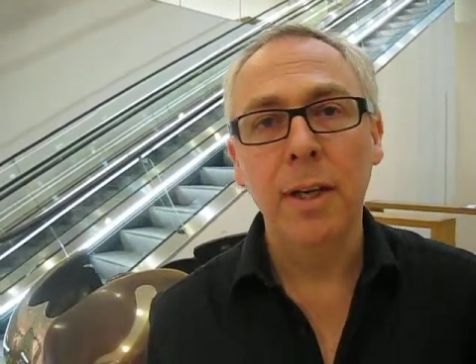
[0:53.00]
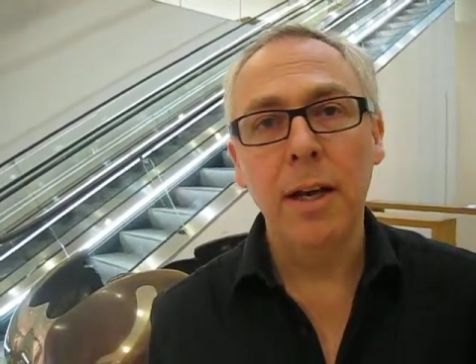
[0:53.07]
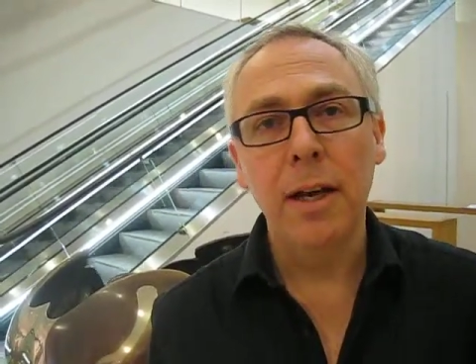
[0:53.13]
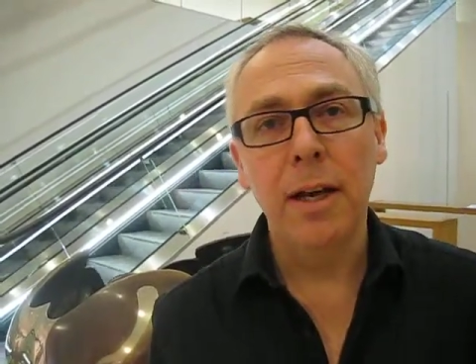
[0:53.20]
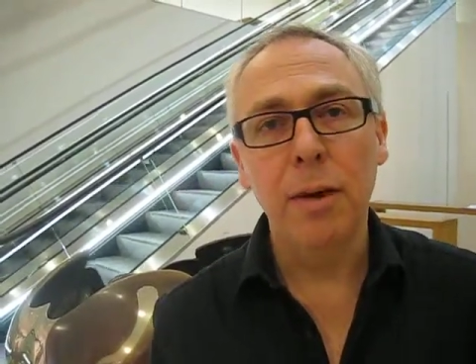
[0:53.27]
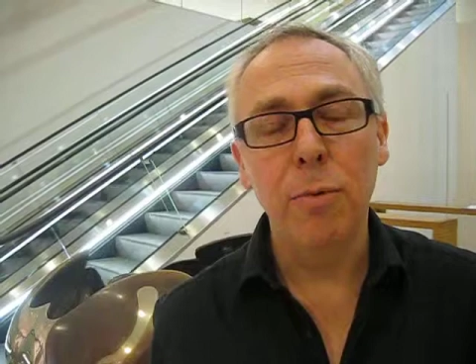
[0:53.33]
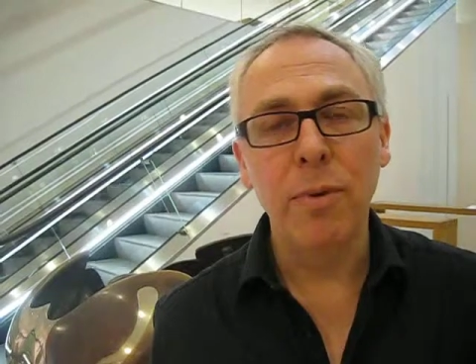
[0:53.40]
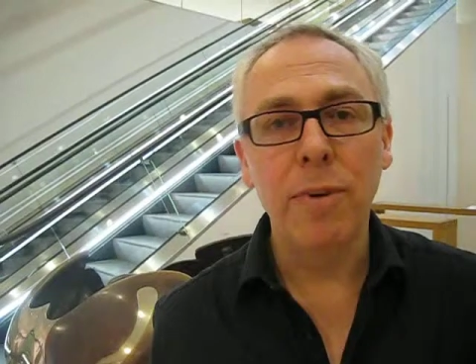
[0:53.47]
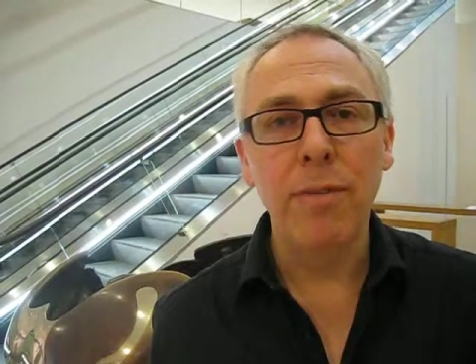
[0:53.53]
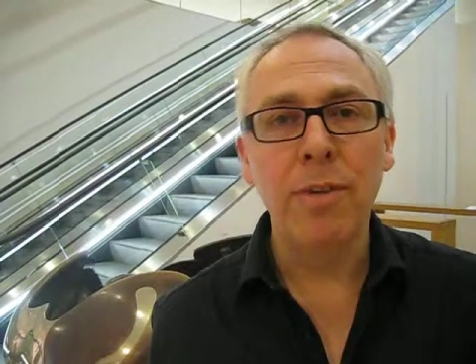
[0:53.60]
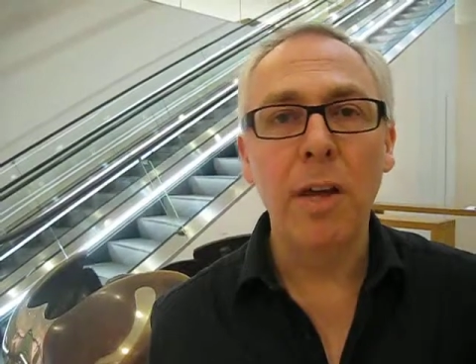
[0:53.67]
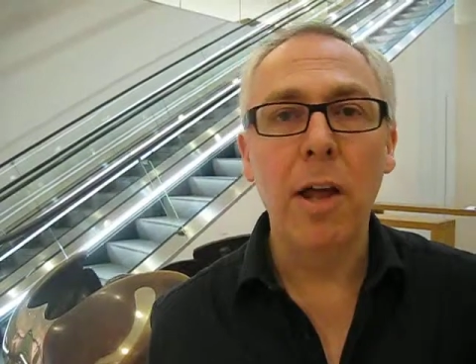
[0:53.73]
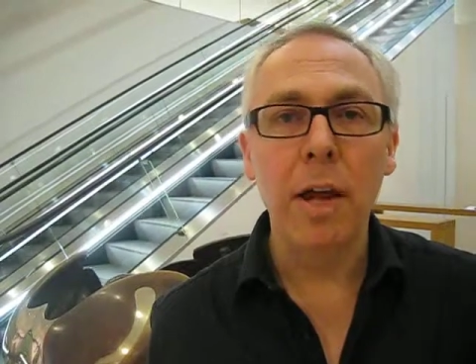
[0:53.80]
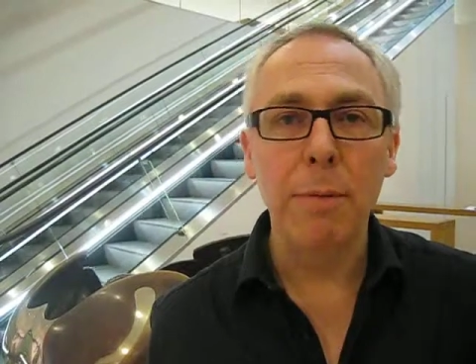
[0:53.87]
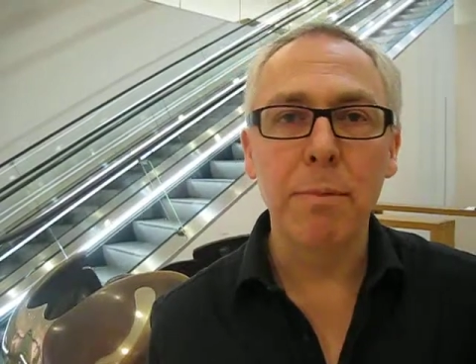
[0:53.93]
uh, with
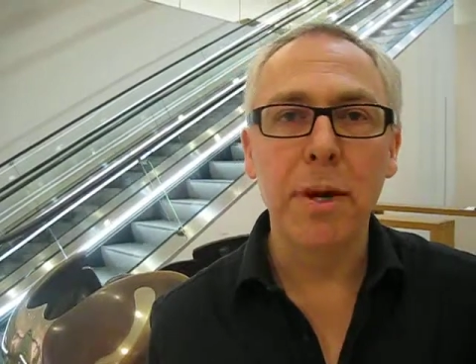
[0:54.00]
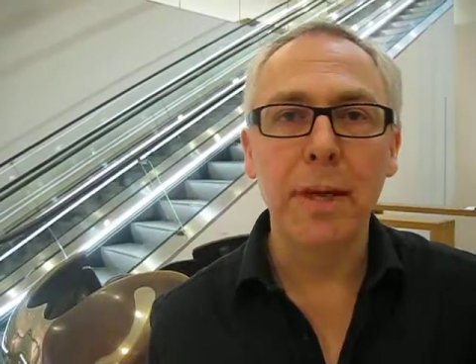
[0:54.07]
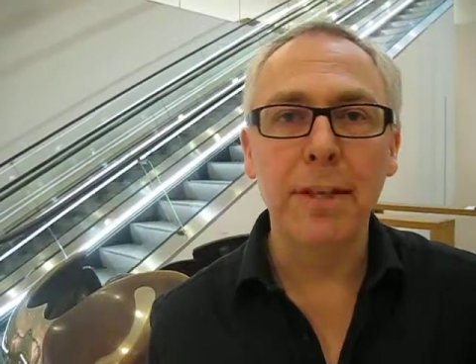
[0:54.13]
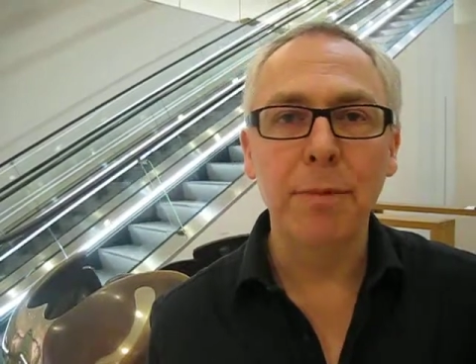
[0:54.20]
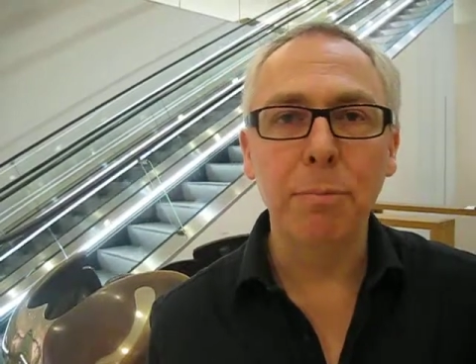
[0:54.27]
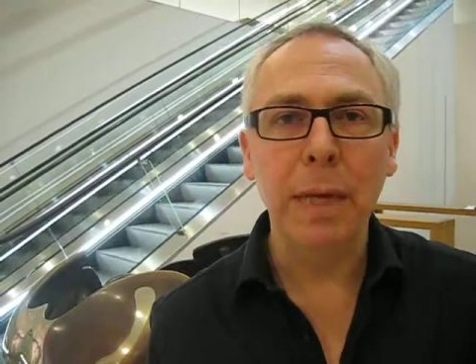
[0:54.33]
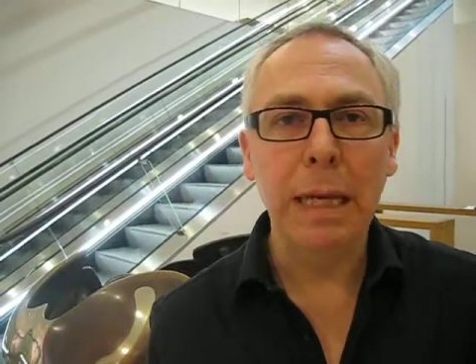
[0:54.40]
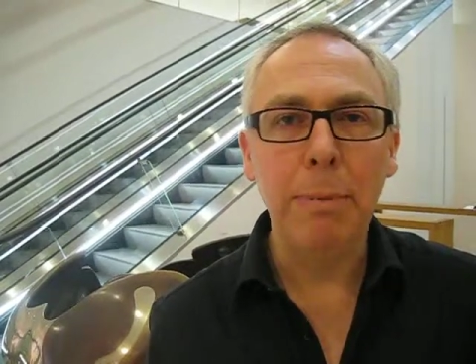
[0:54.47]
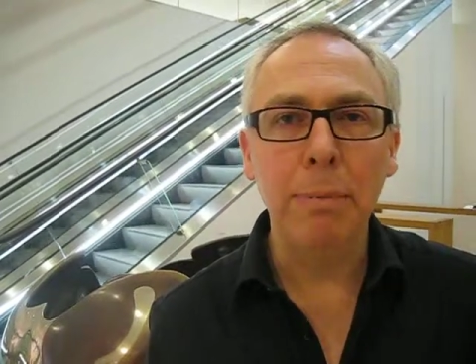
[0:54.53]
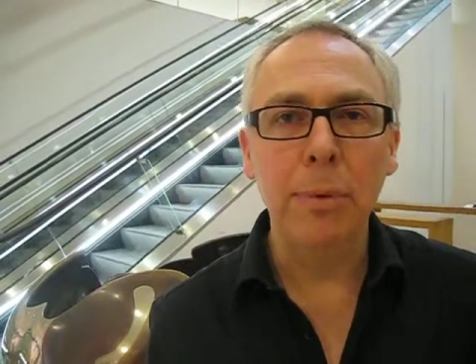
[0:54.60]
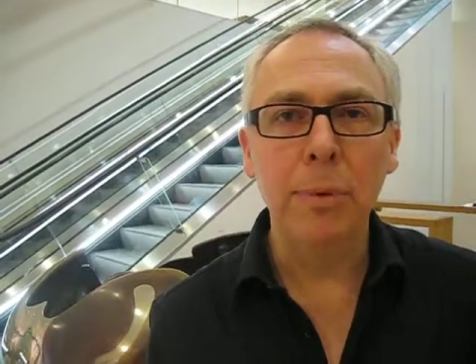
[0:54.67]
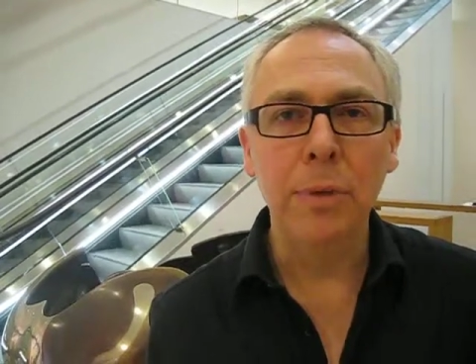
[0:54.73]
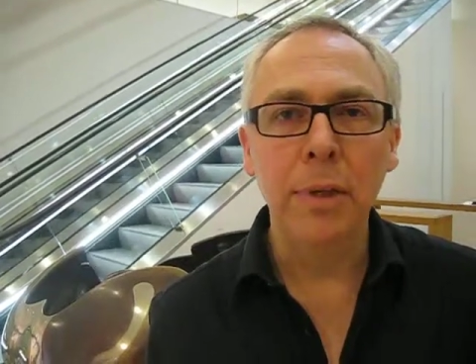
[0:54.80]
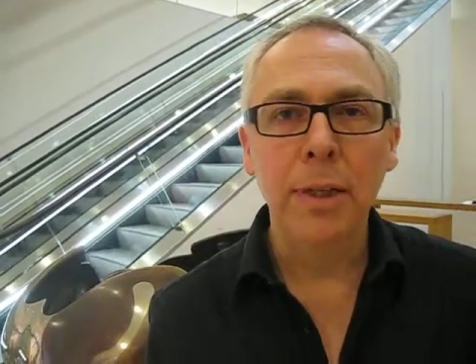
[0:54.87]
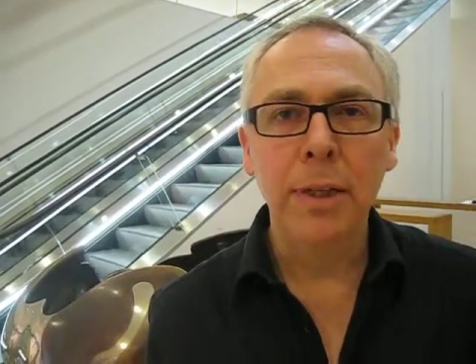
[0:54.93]
other like-minded people.
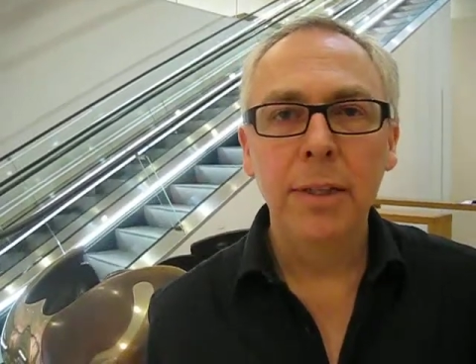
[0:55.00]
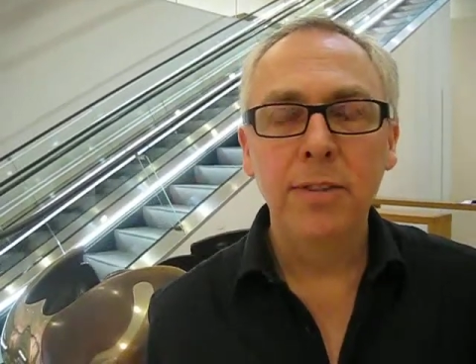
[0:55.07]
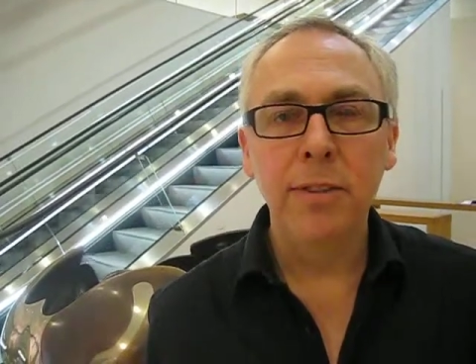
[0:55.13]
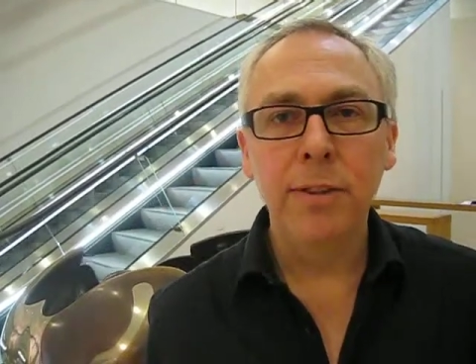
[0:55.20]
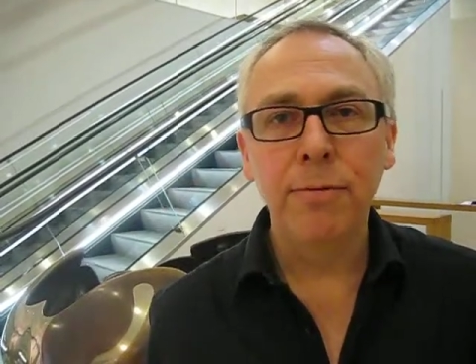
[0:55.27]
So